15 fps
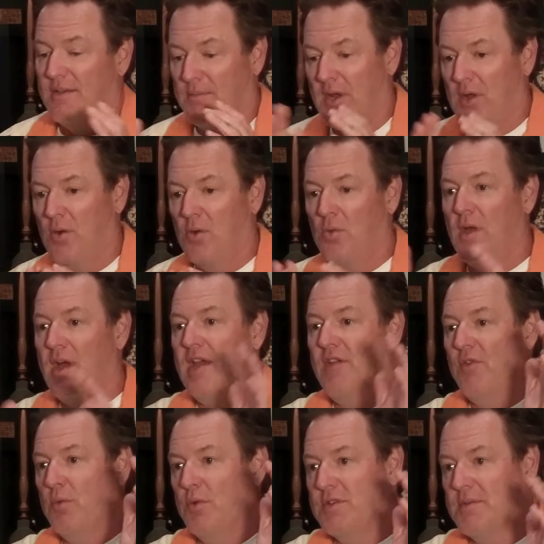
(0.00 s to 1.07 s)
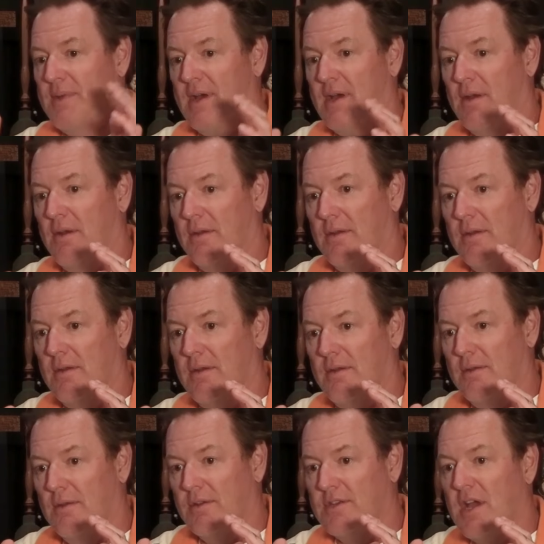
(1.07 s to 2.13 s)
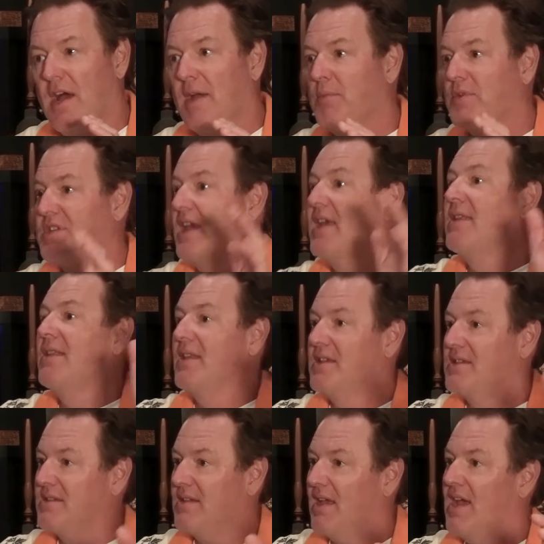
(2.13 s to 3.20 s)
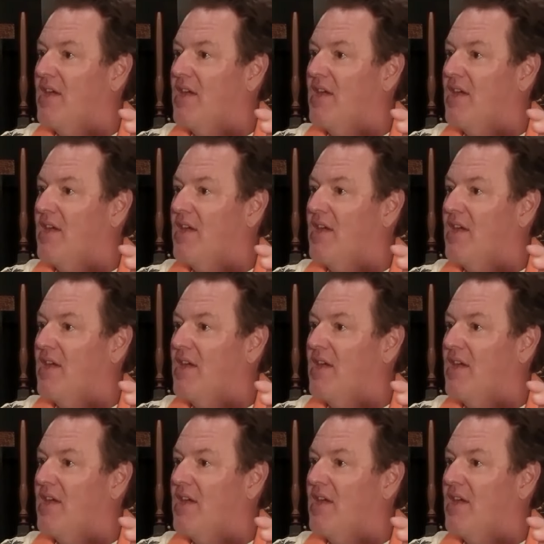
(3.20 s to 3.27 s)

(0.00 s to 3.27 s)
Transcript: my whole life it was about time was endless.